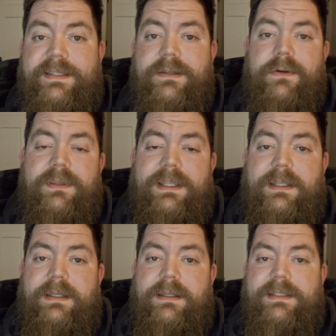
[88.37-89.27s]
So
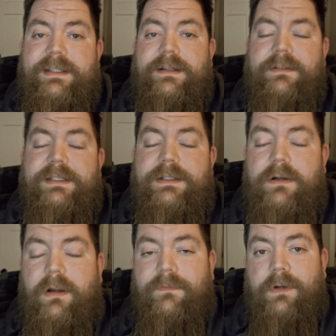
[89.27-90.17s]
the
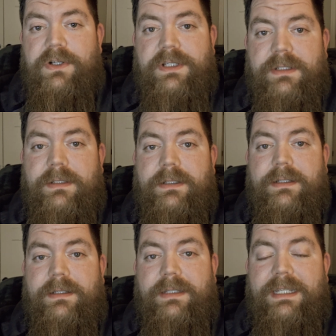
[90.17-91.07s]
TLDR
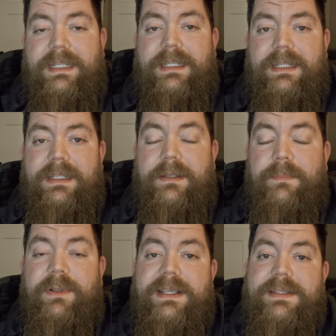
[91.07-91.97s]
version, he
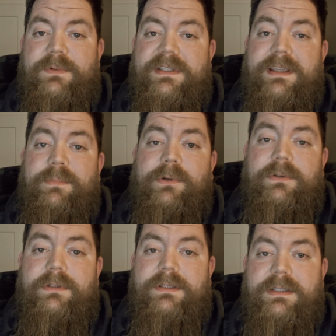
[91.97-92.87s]
placed
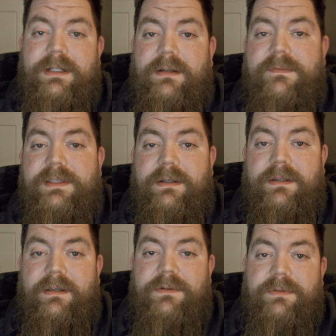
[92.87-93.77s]
reciprocal tariffs
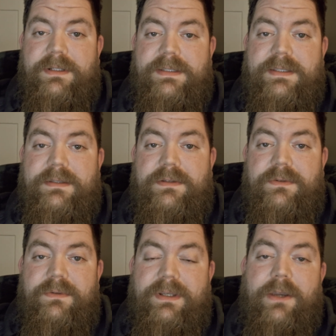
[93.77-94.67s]
on countries
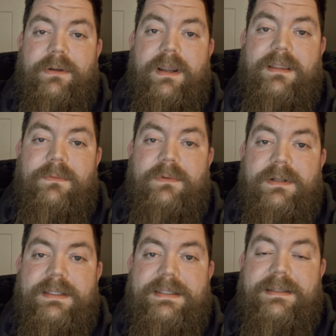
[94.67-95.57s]
to counteract the
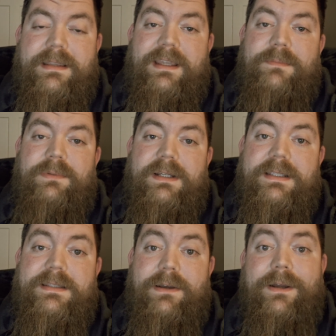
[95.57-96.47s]
ones that they
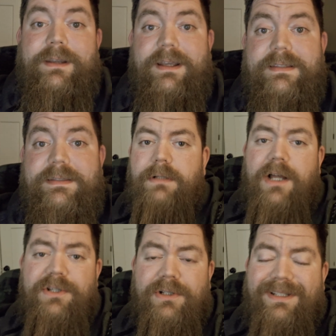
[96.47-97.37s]
placed on us.
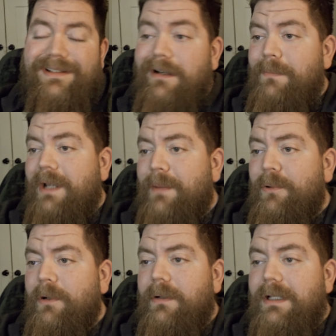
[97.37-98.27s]
Logically, on
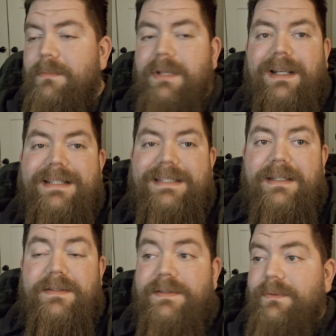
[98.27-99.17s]
paper, it makes
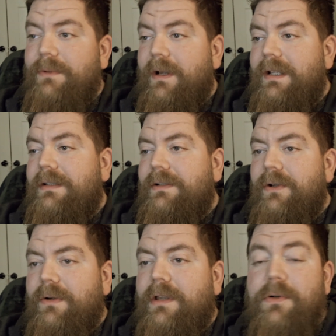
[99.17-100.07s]
sense, right? You
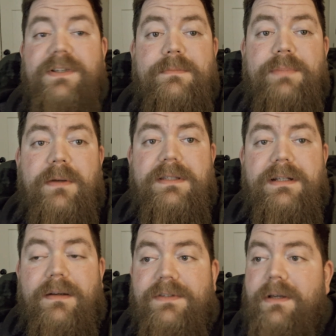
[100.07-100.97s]
know, countries impose
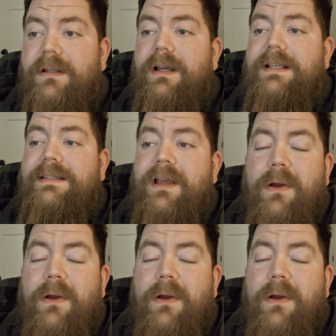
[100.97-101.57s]
tariffs on us.